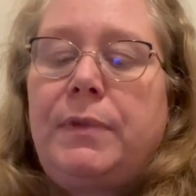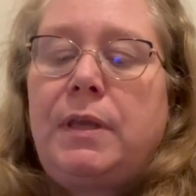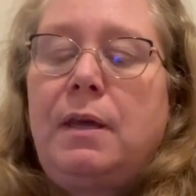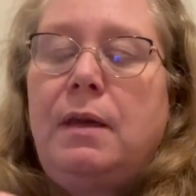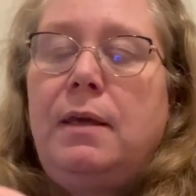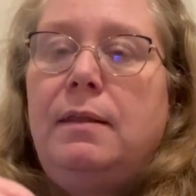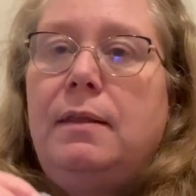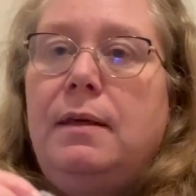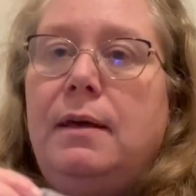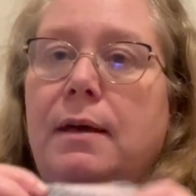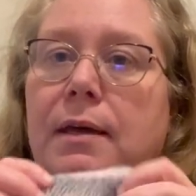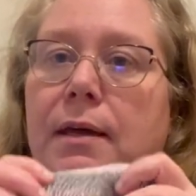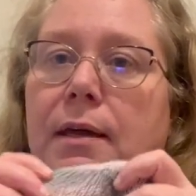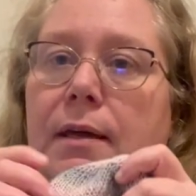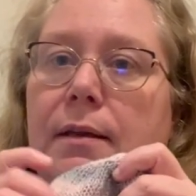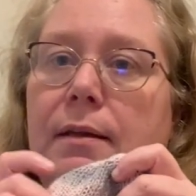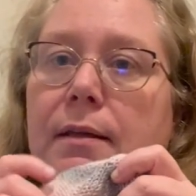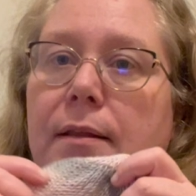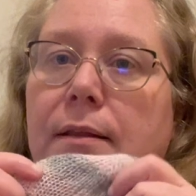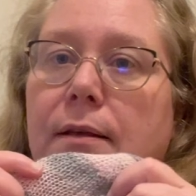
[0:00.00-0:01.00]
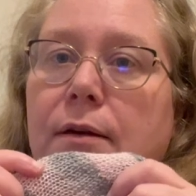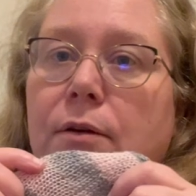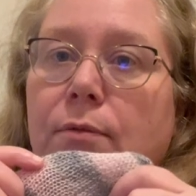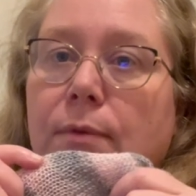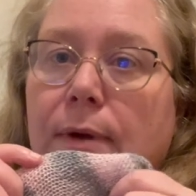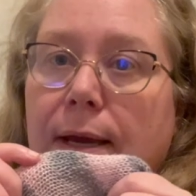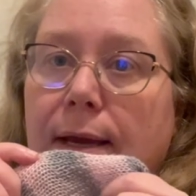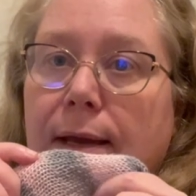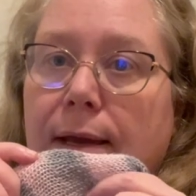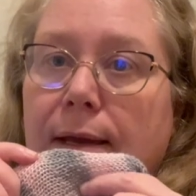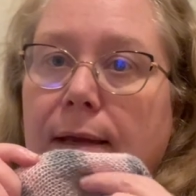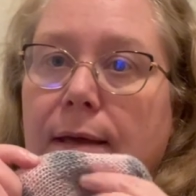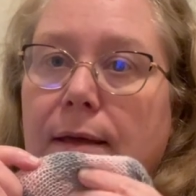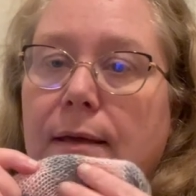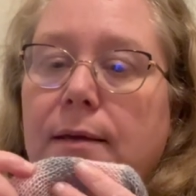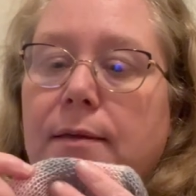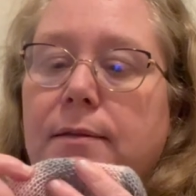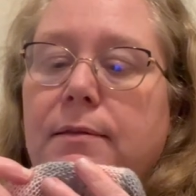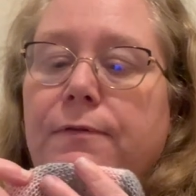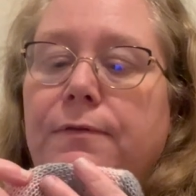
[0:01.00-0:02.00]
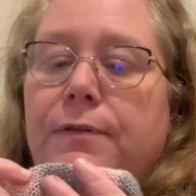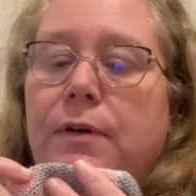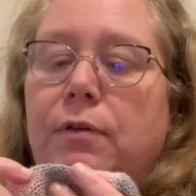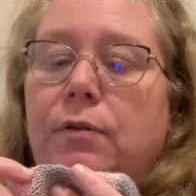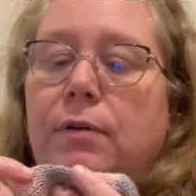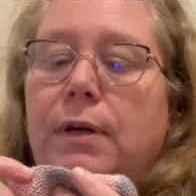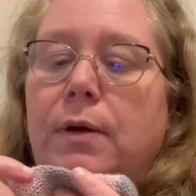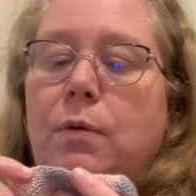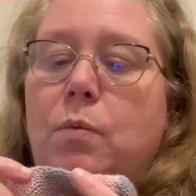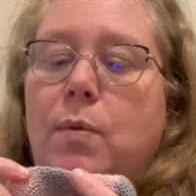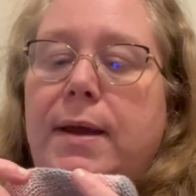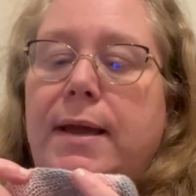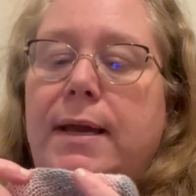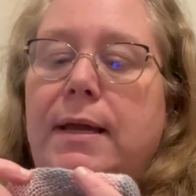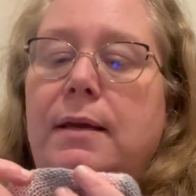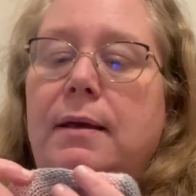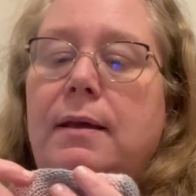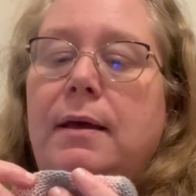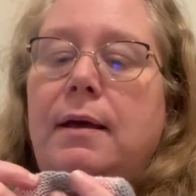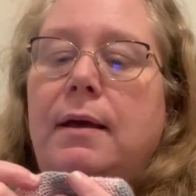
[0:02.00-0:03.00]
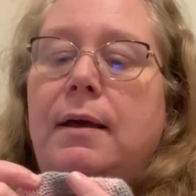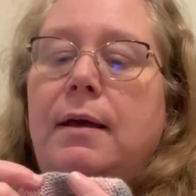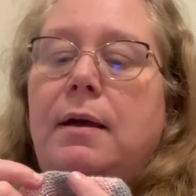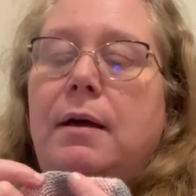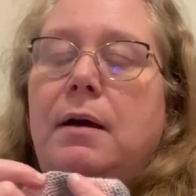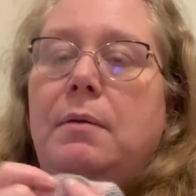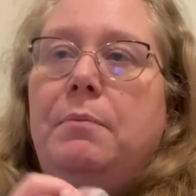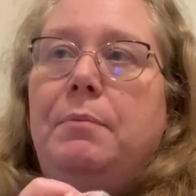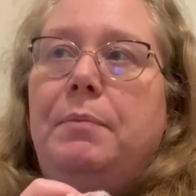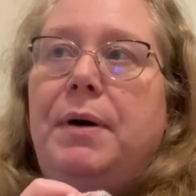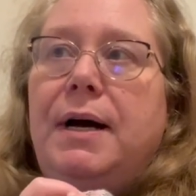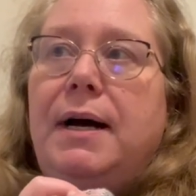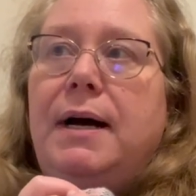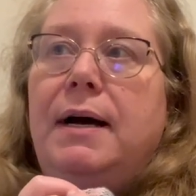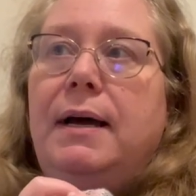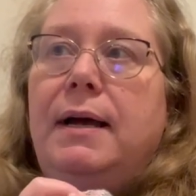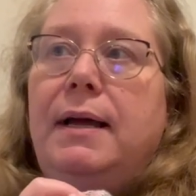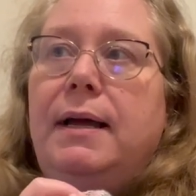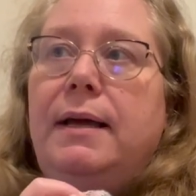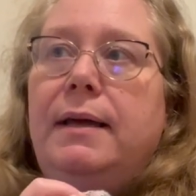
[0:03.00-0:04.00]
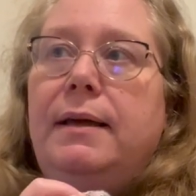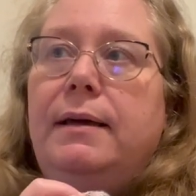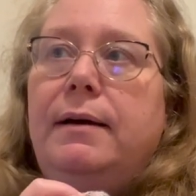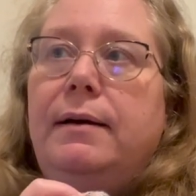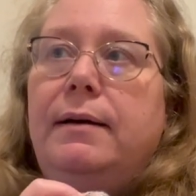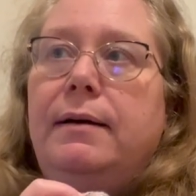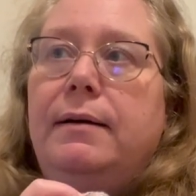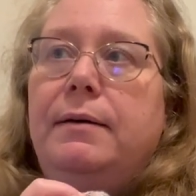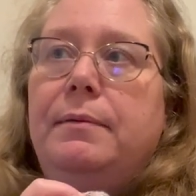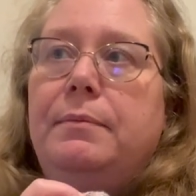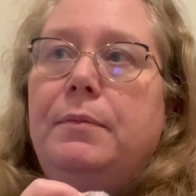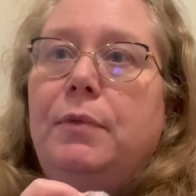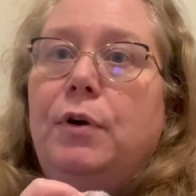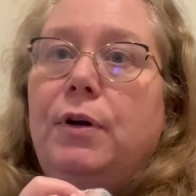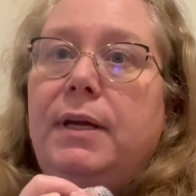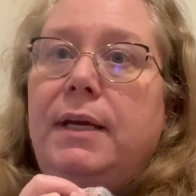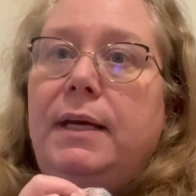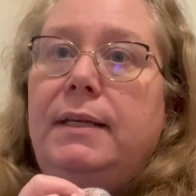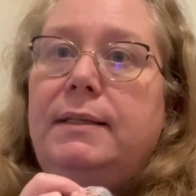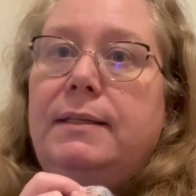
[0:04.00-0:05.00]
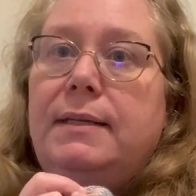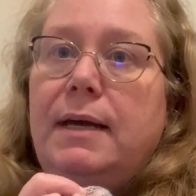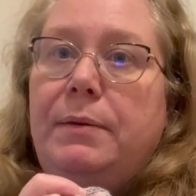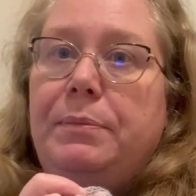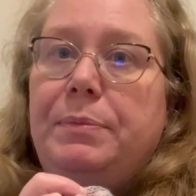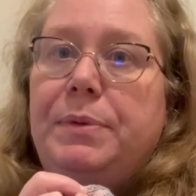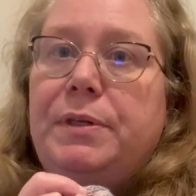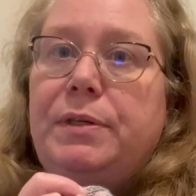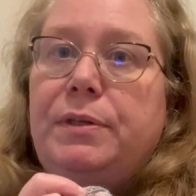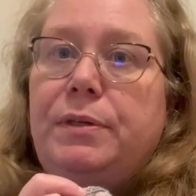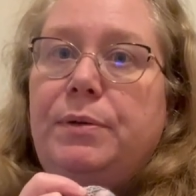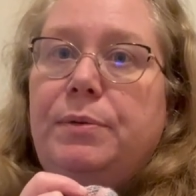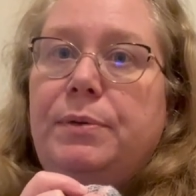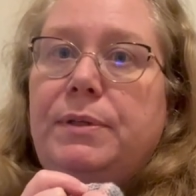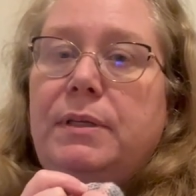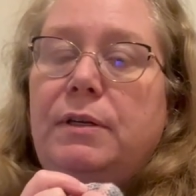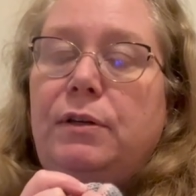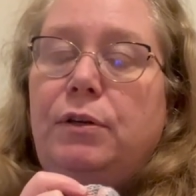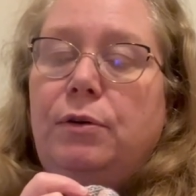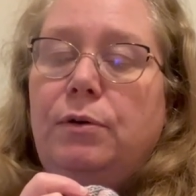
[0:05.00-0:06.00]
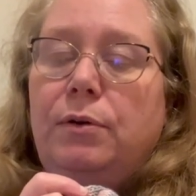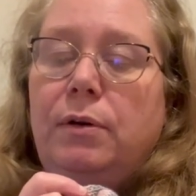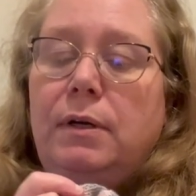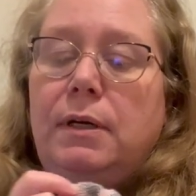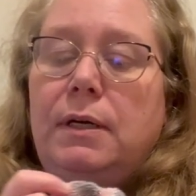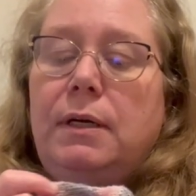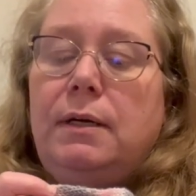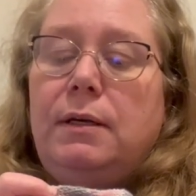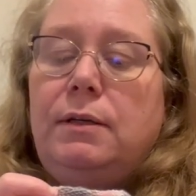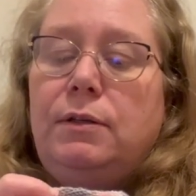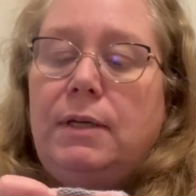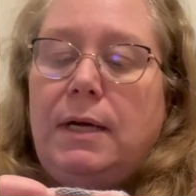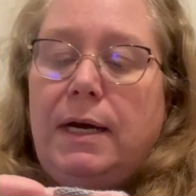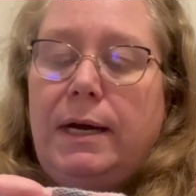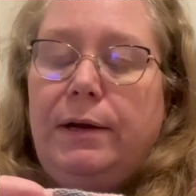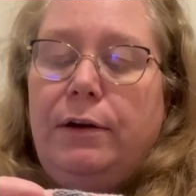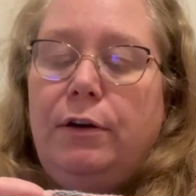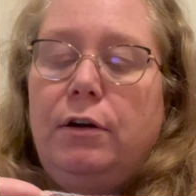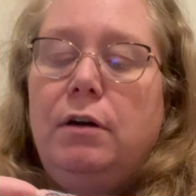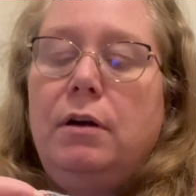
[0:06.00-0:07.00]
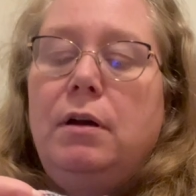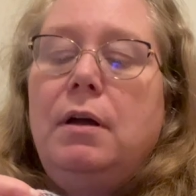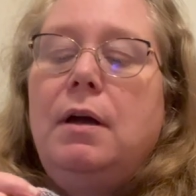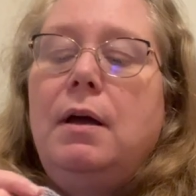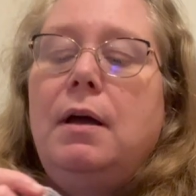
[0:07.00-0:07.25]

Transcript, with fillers: And then the gray is a fingering weight by um, Murky Depths, who is a New York dyer,